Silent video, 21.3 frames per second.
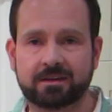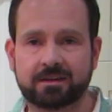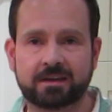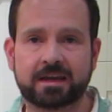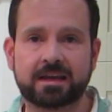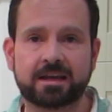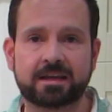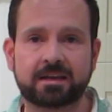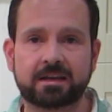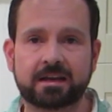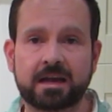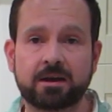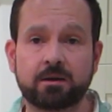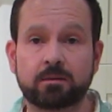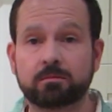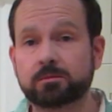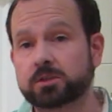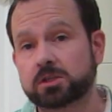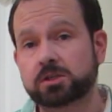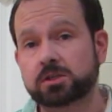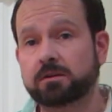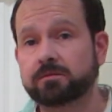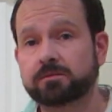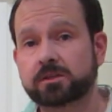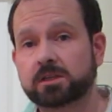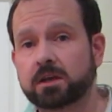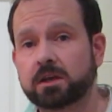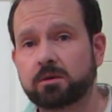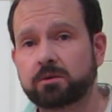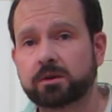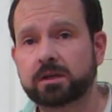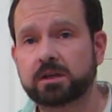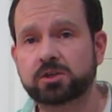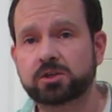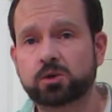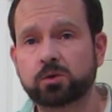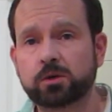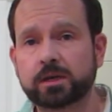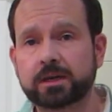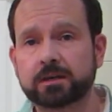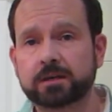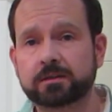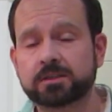And now I'm just off to go and
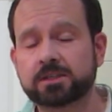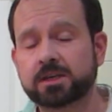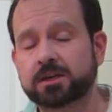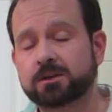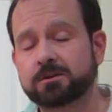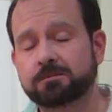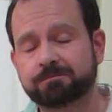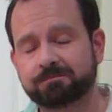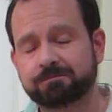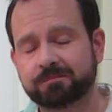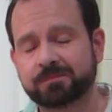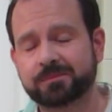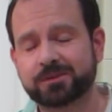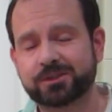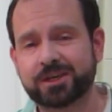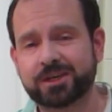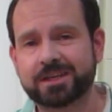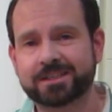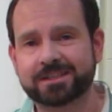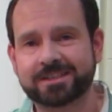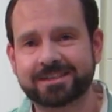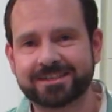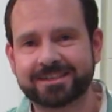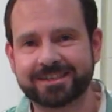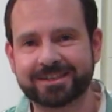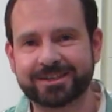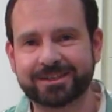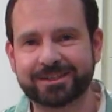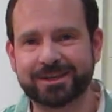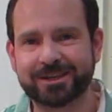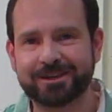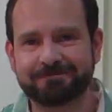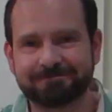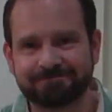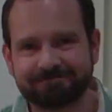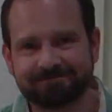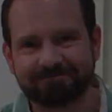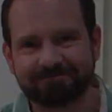enjoy it. So cheers. See you soon.